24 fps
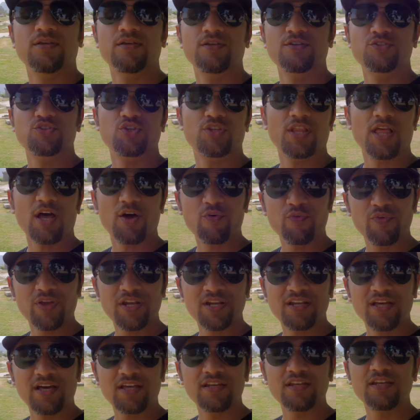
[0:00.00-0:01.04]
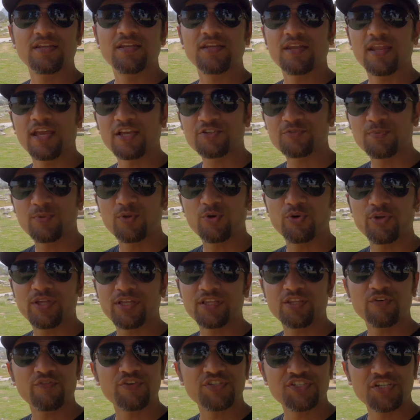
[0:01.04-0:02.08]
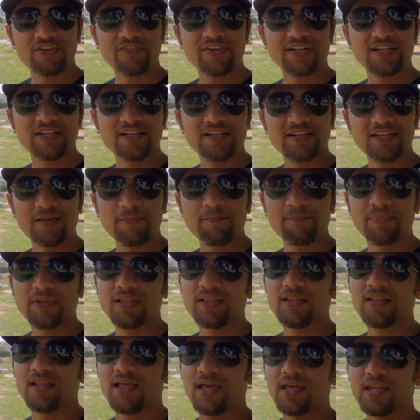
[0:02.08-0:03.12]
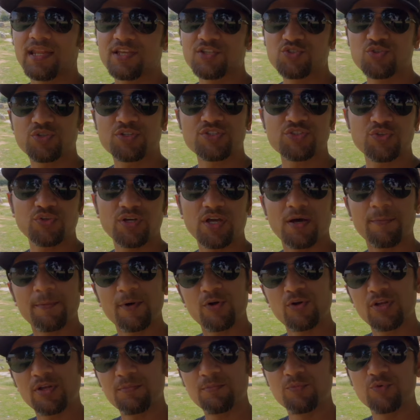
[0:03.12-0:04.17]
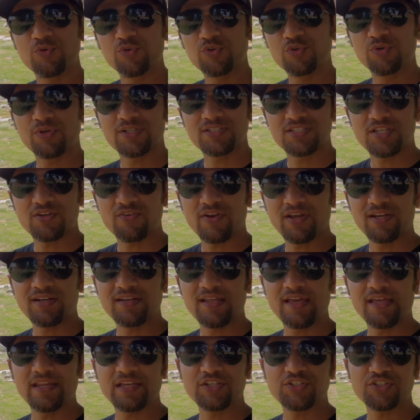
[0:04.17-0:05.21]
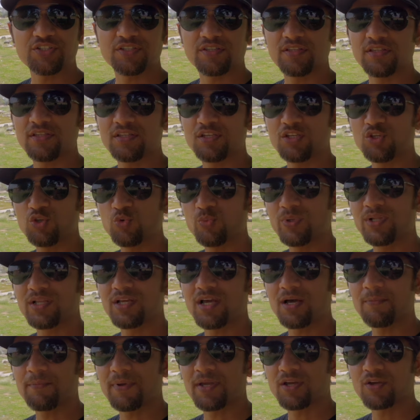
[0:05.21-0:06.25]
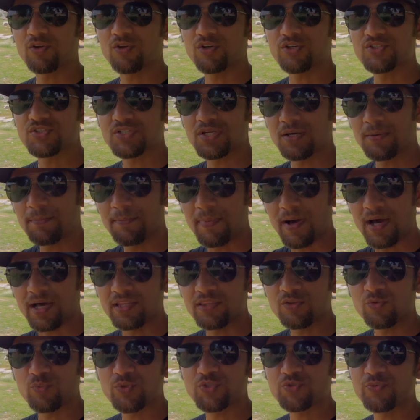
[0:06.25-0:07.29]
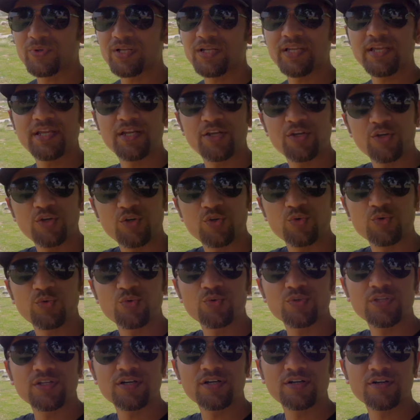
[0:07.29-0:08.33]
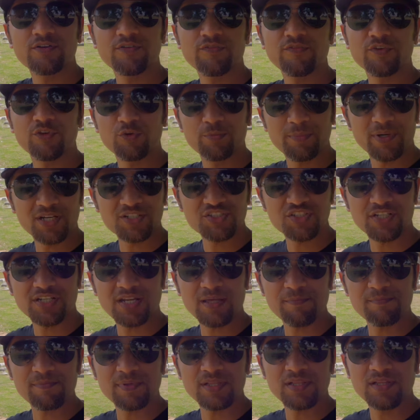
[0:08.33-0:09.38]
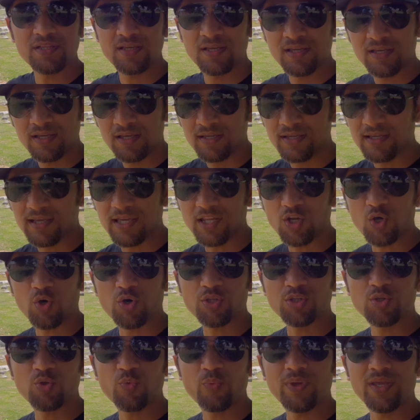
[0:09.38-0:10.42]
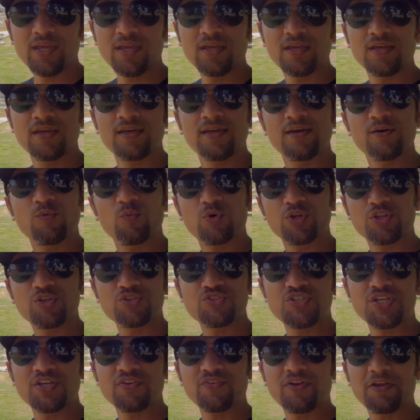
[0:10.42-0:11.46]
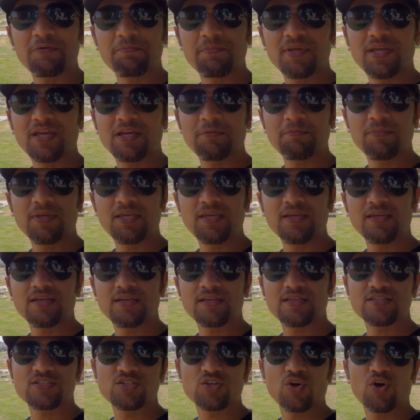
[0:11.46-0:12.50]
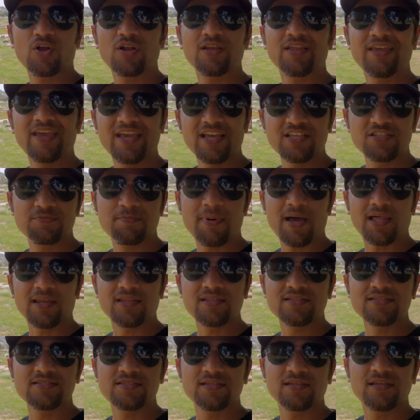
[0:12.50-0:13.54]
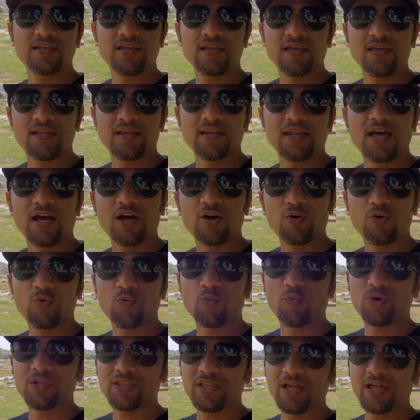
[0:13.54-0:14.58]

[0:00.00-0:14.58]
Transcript: So now we are done exploring the Vijaya Vitthala Temple, and as soon as you come out and move towards the right direction, you will come across a path which will lead you to the Virupaksha Temple. And on the way, what you see right behind me is called King's Palace. Now what